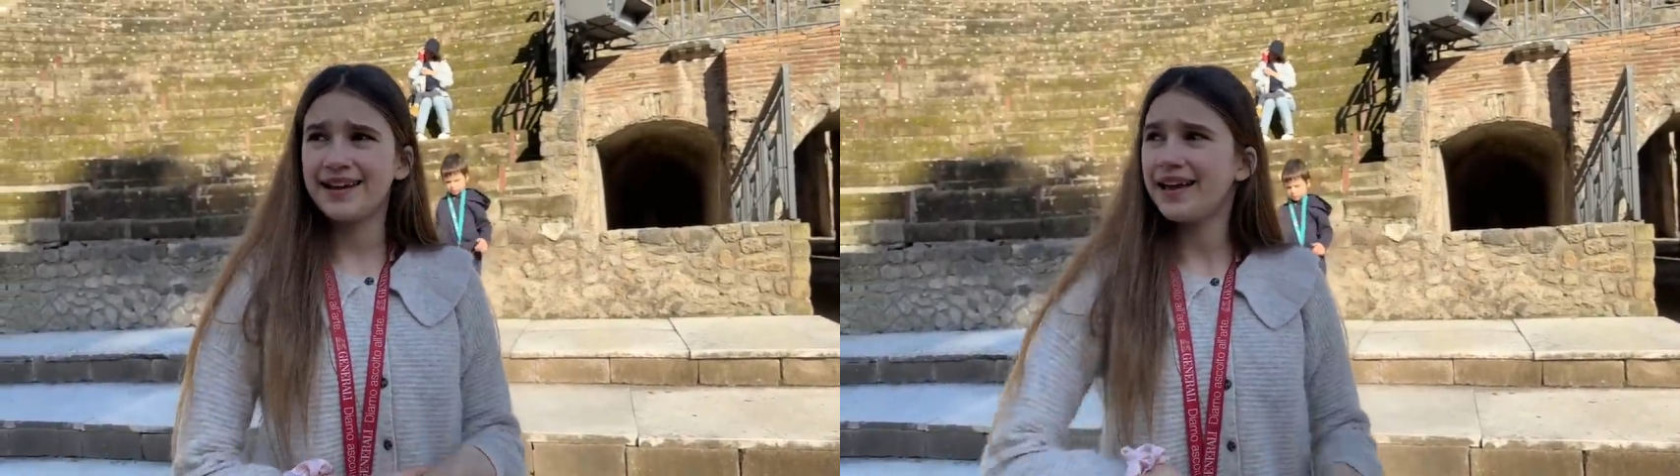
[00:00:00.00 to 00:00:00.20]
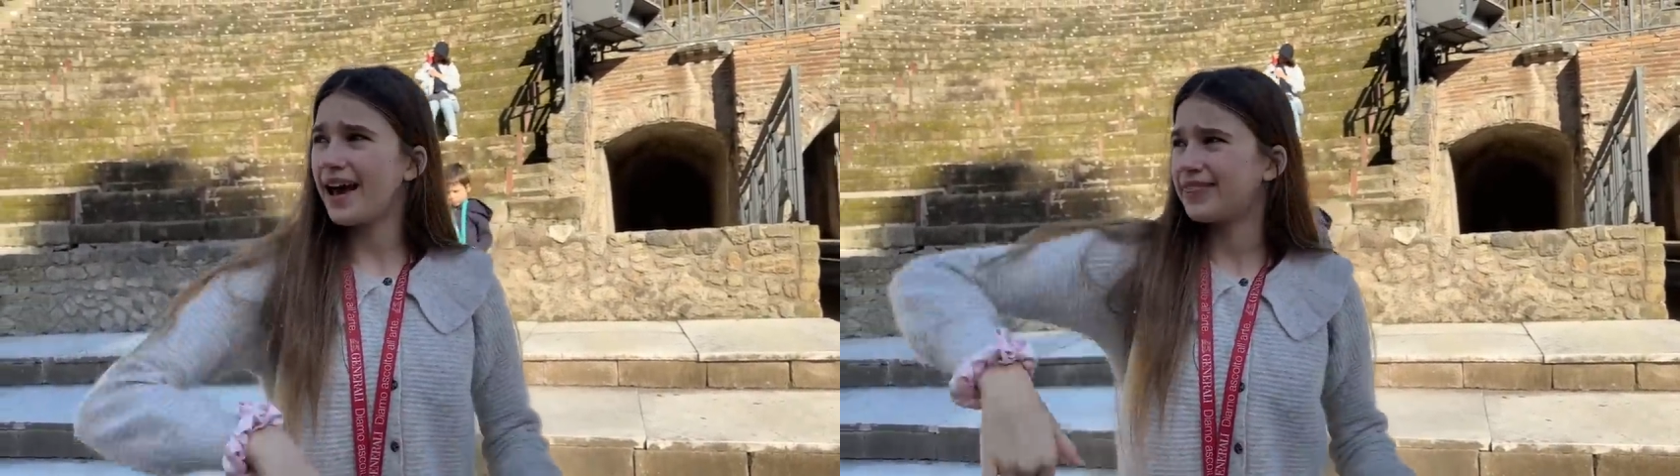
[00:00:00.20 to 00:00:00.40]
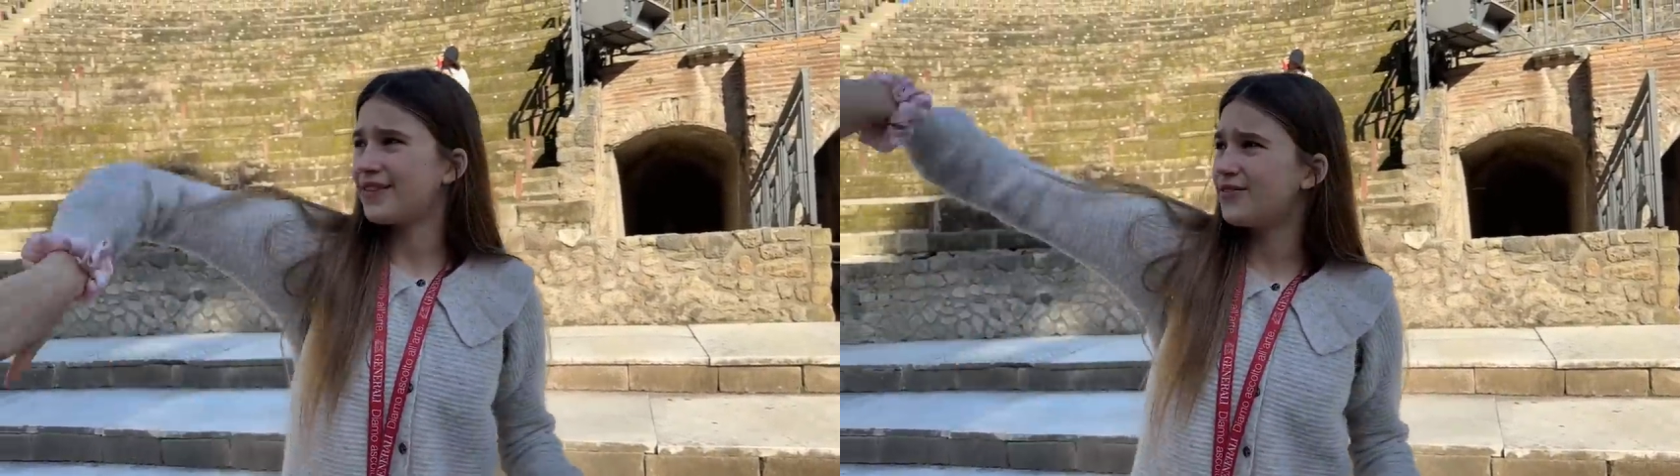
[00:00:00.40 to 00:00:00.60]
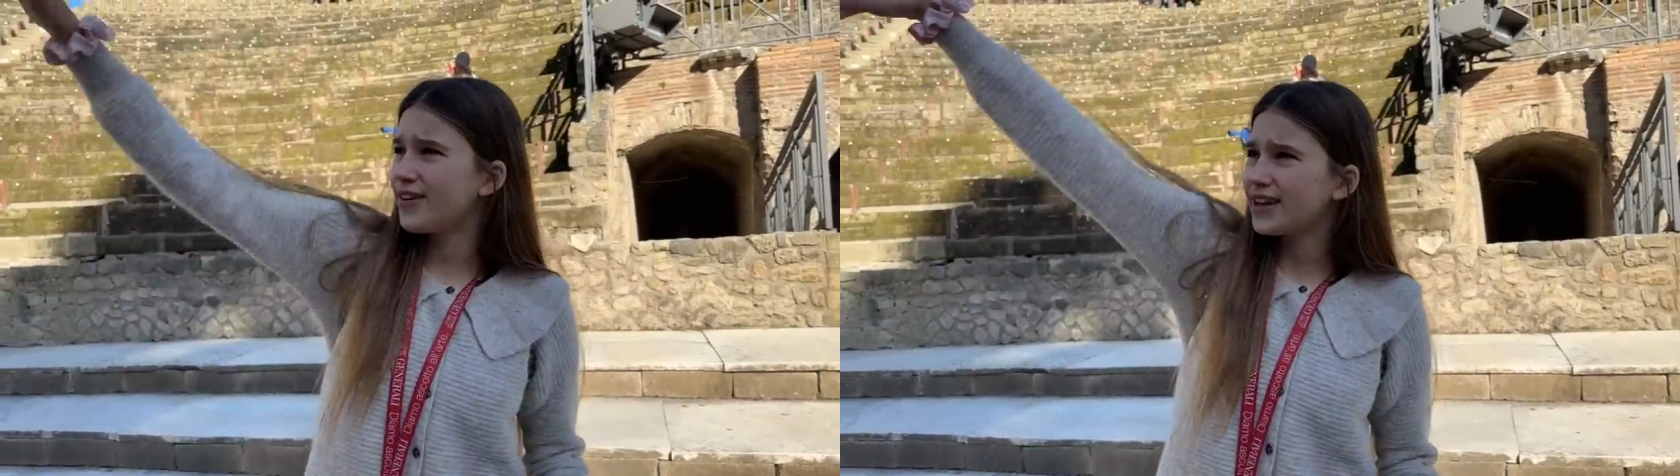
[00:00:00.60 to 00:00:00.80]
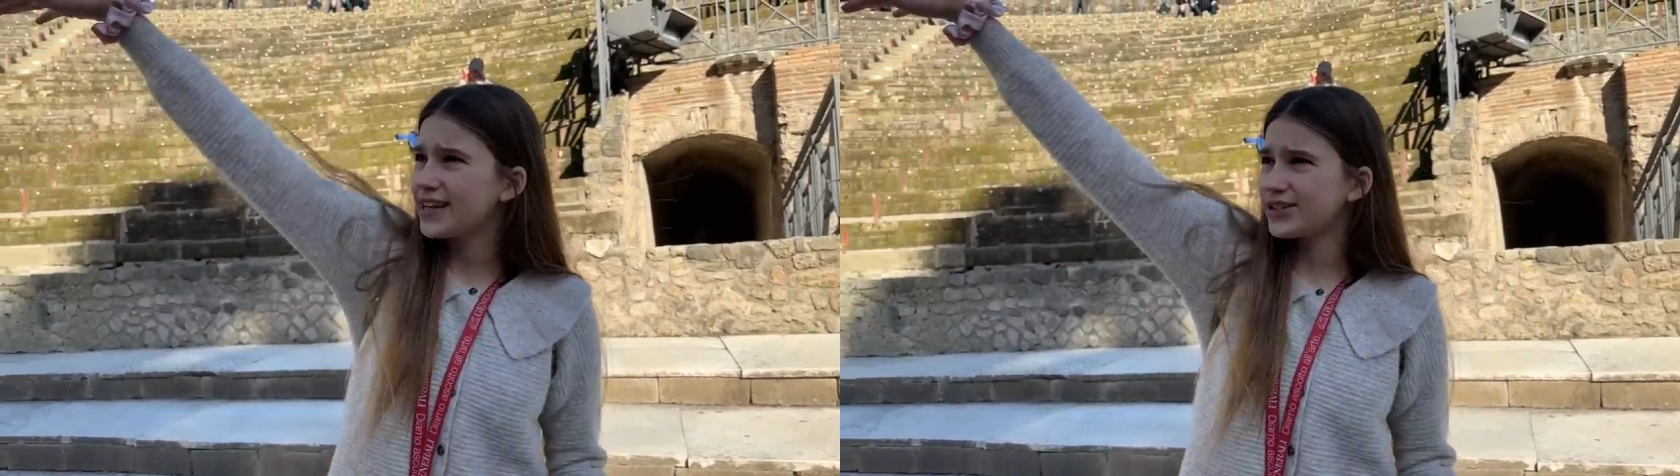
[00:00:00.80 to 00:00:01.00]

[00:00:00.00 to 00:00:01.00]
and at the very